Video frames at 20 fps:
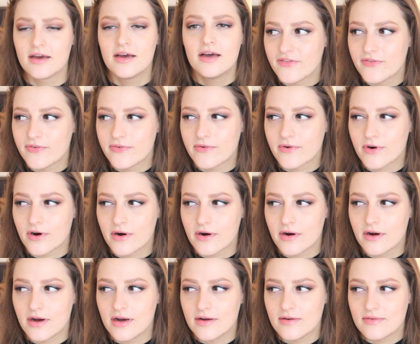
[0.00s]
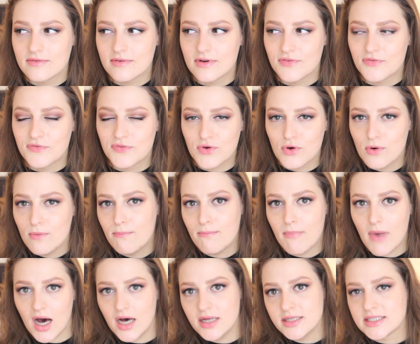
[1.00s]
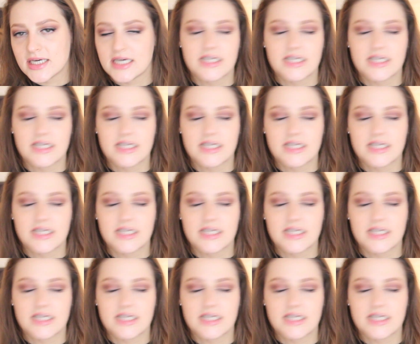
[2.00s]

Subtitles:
For a few months,